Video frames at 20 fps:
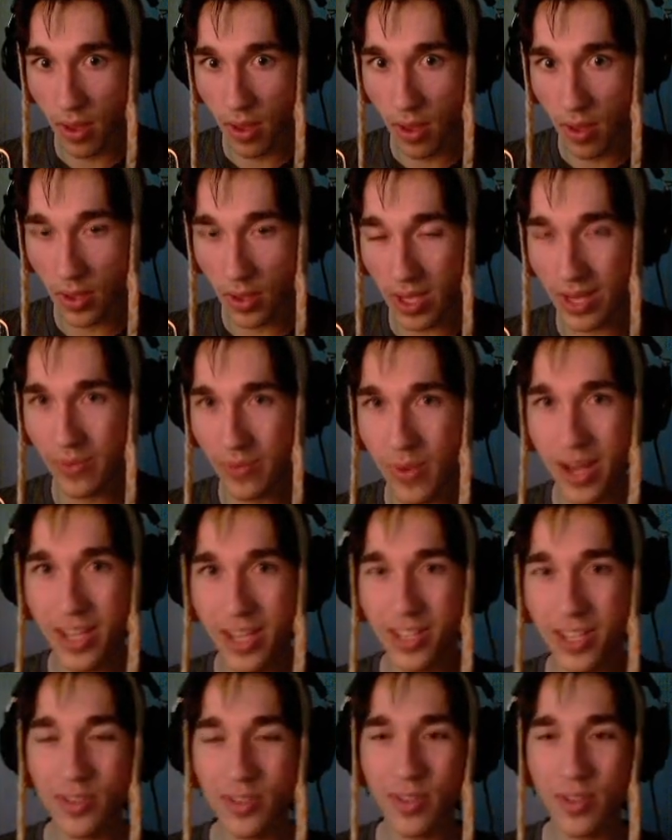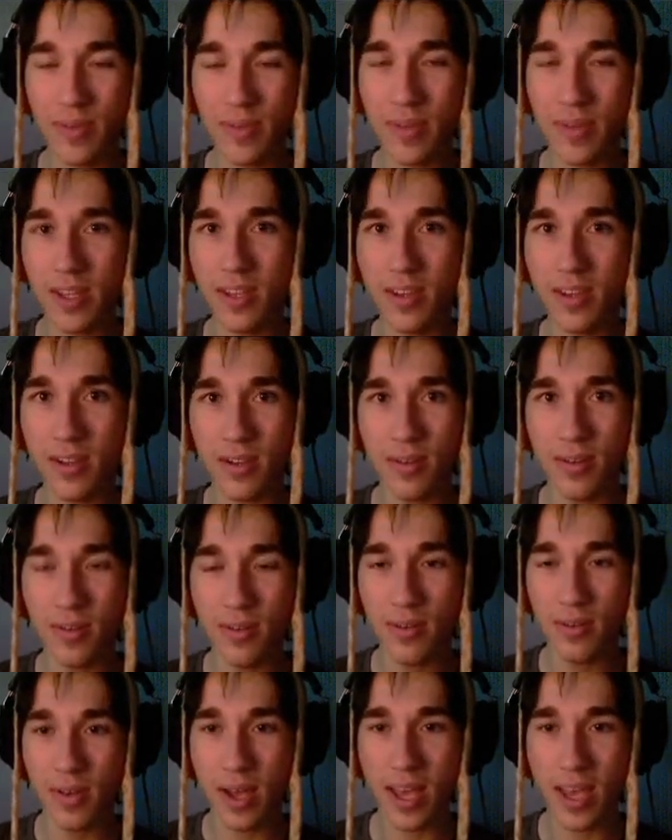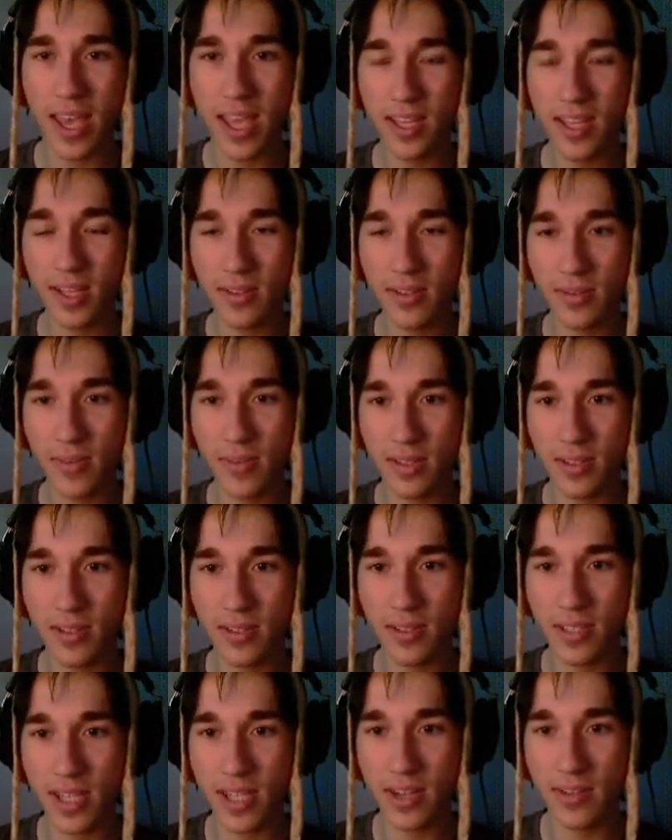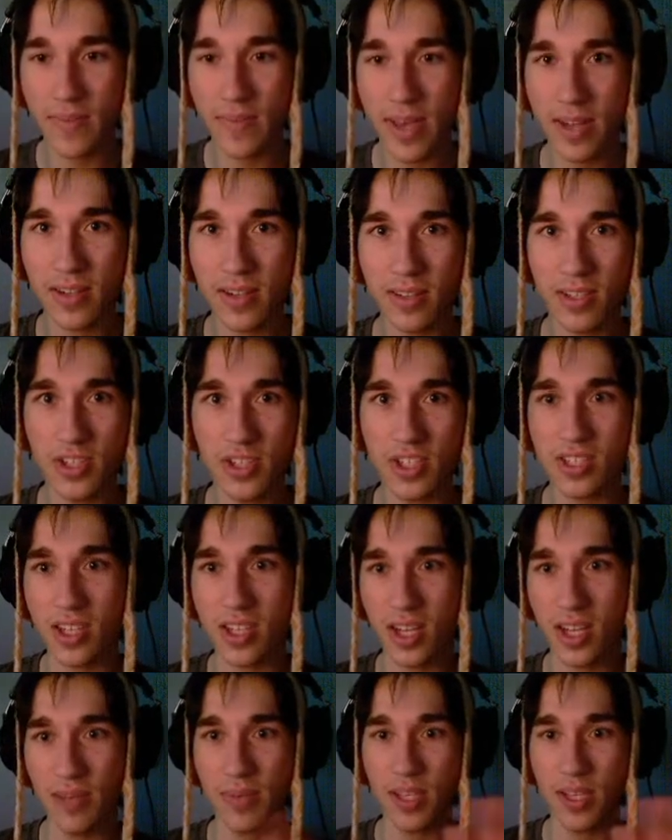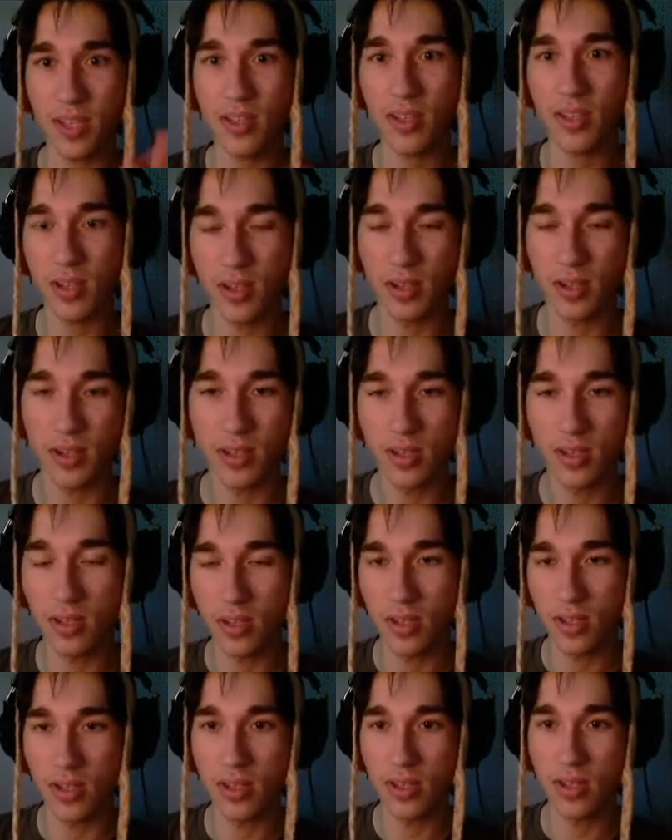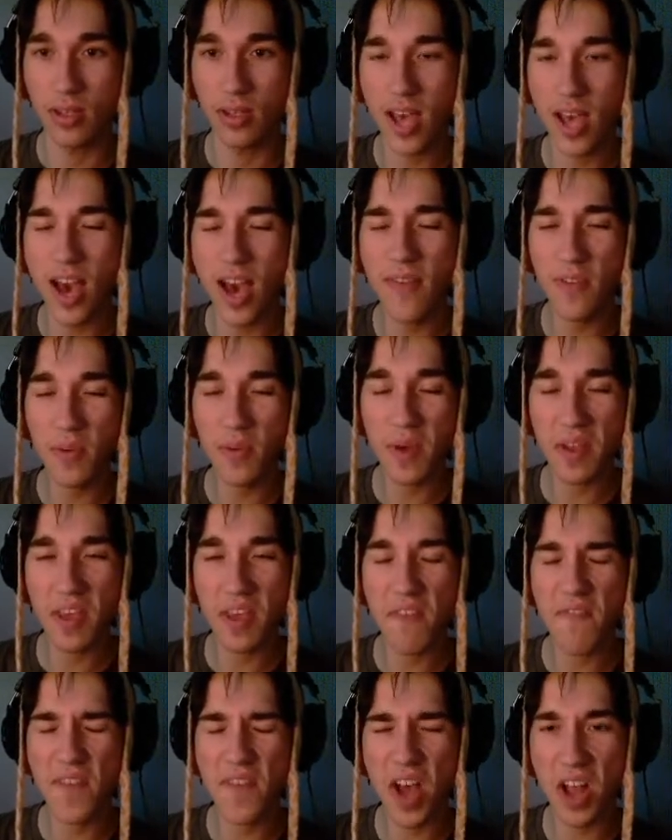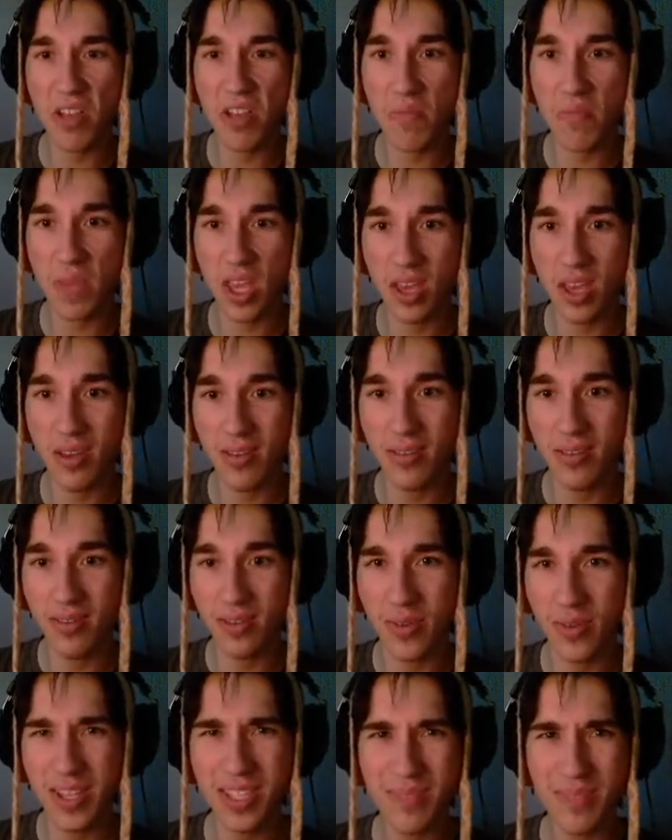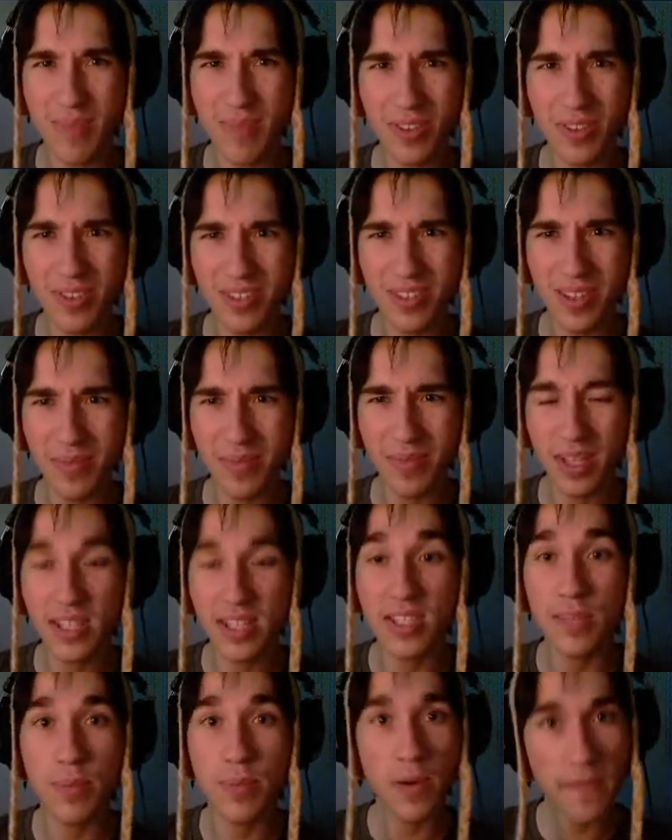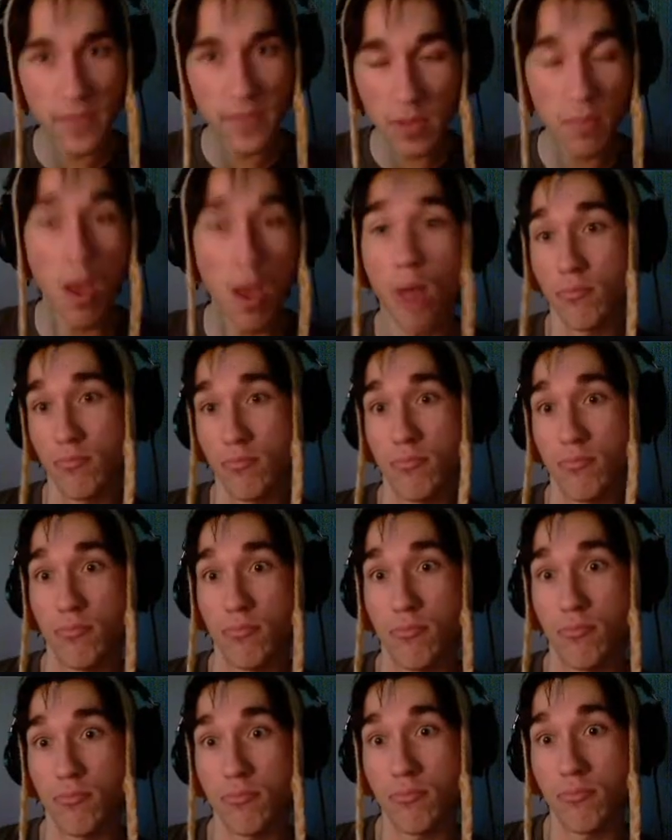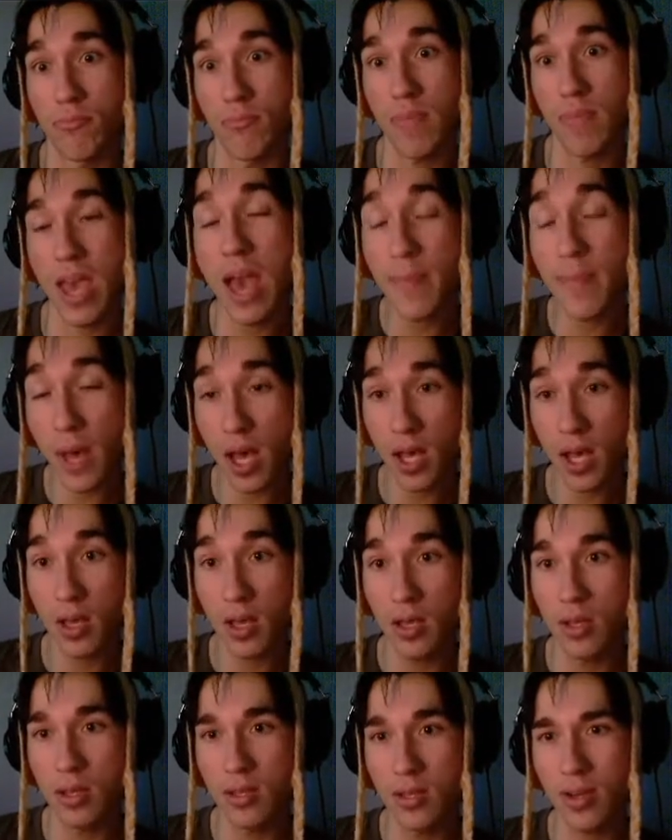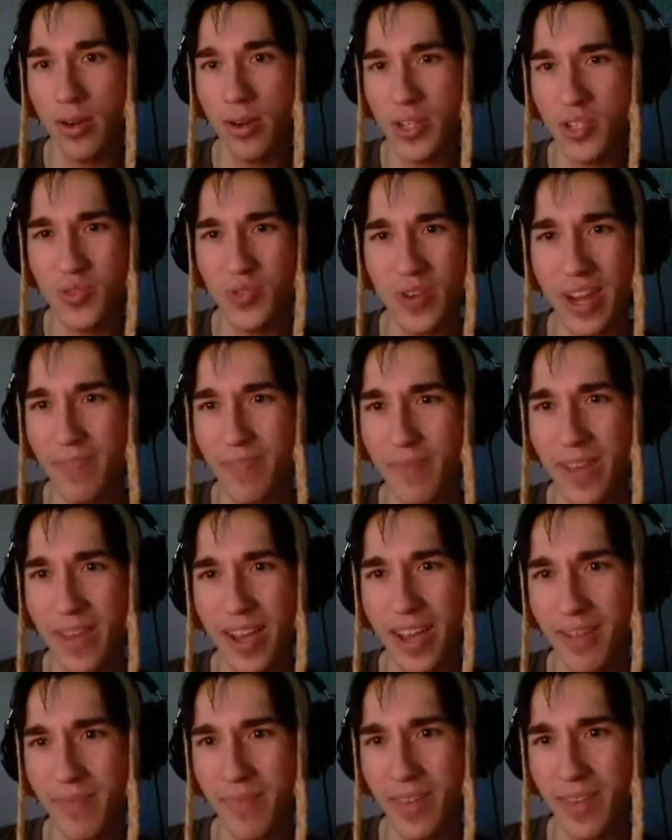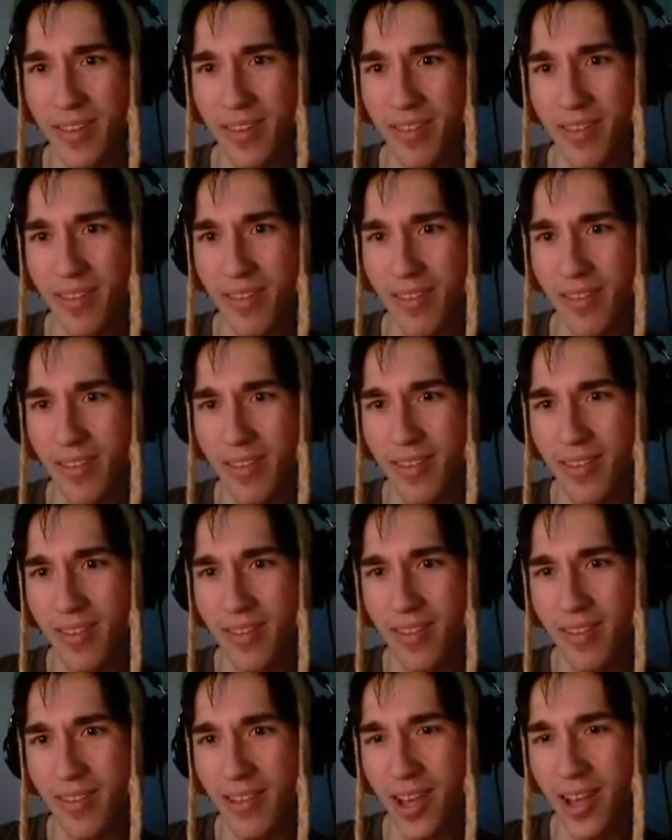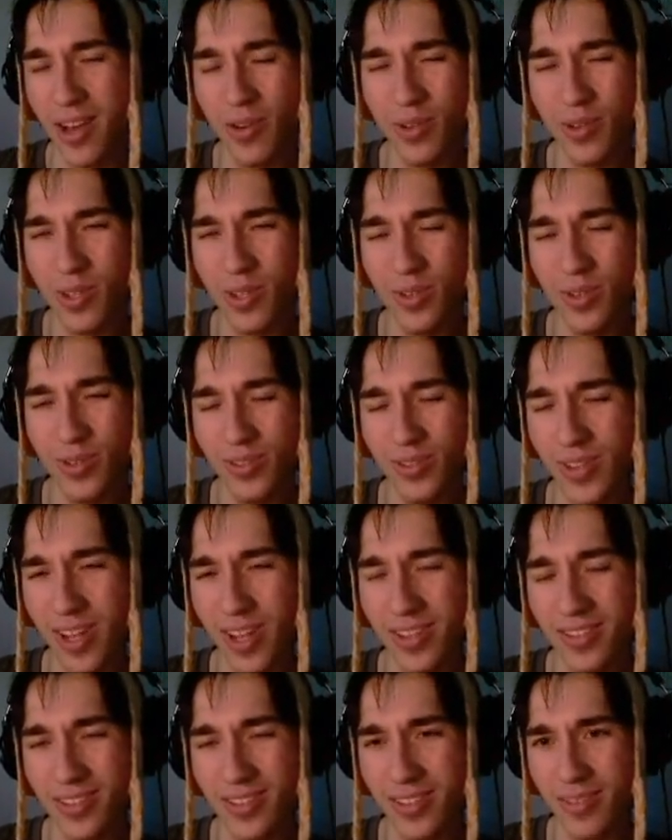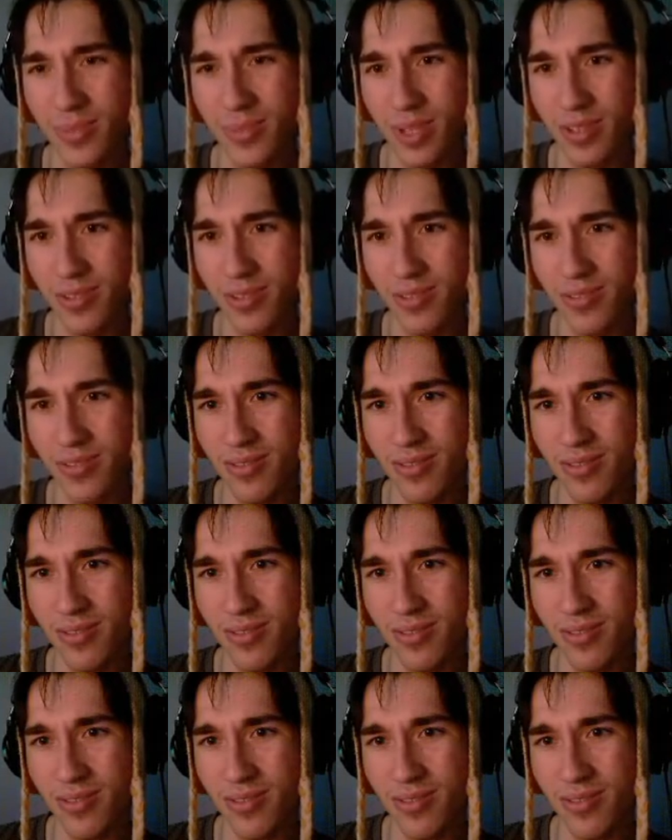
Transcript: Look, I, why did you come in here? I hate how the monsters automatically just come in here. Everywhere, they follow me. Do I smell or something? It's the perfume! Emma! Oh, he's right behind me. How did you not see me?